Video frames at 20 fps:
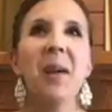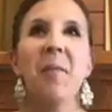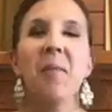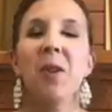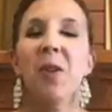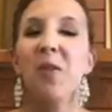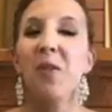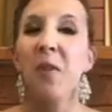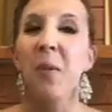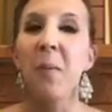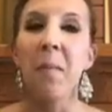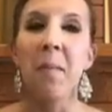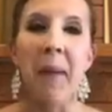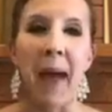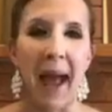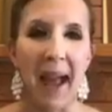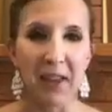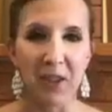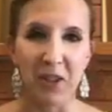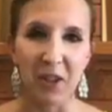beautiful
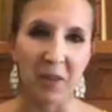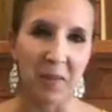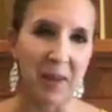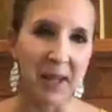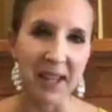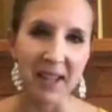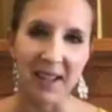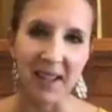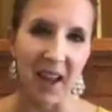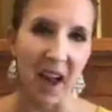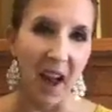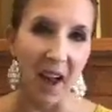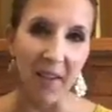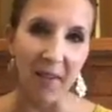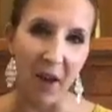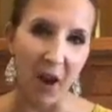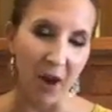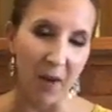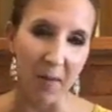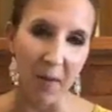masterpiece
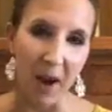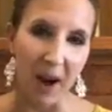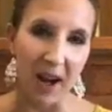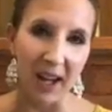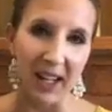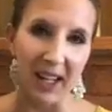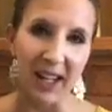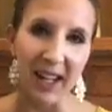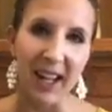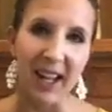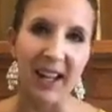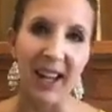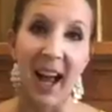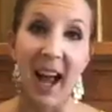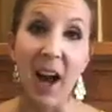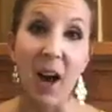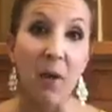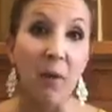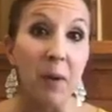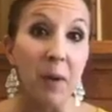of our body and
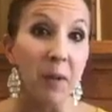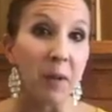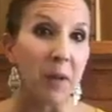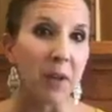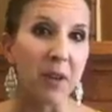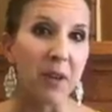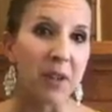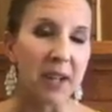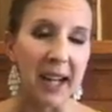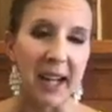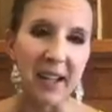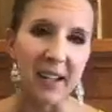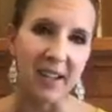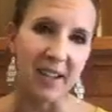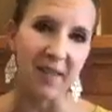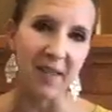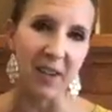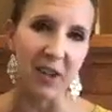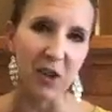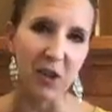how we were created
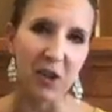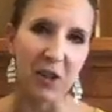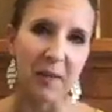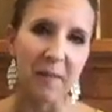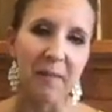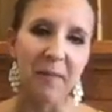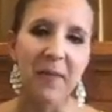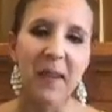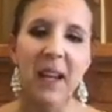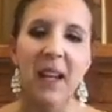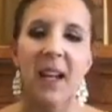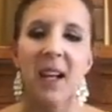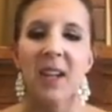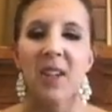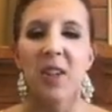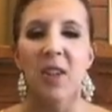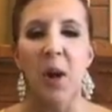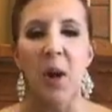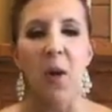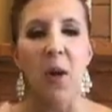to function.
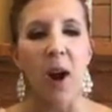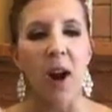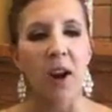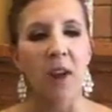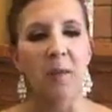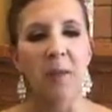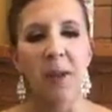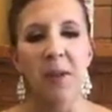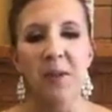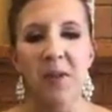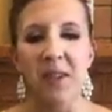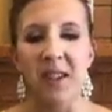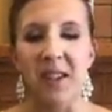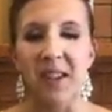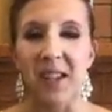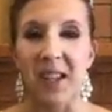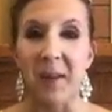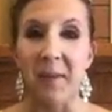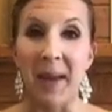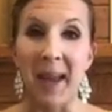So our immune
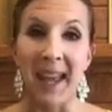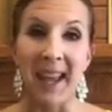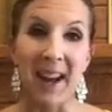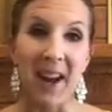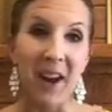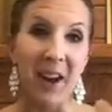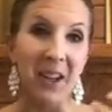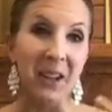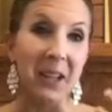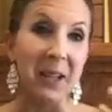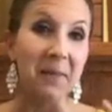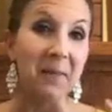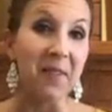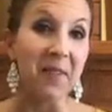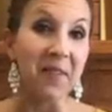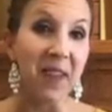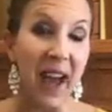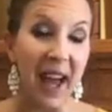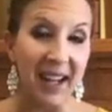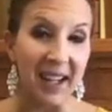system and our
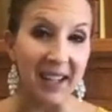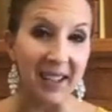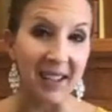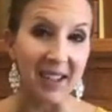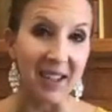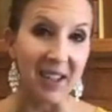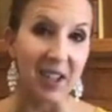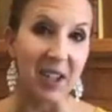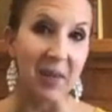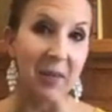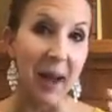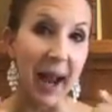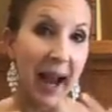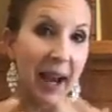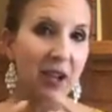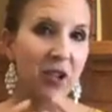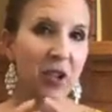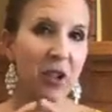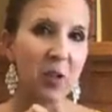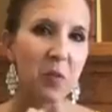lymphatic system
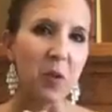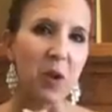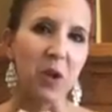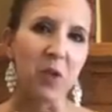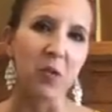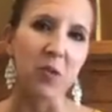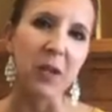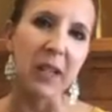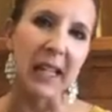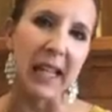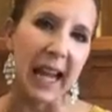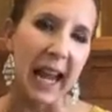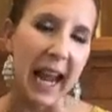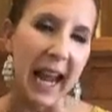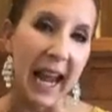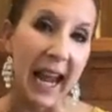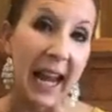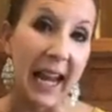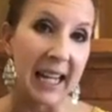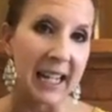actually work really
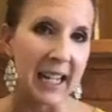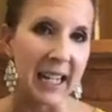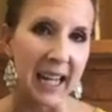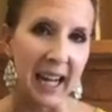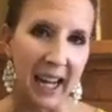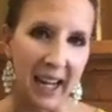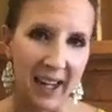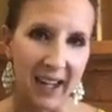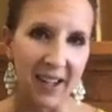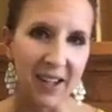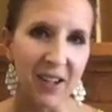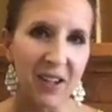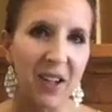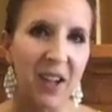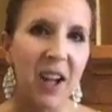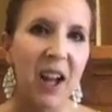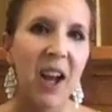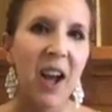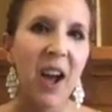hand in hand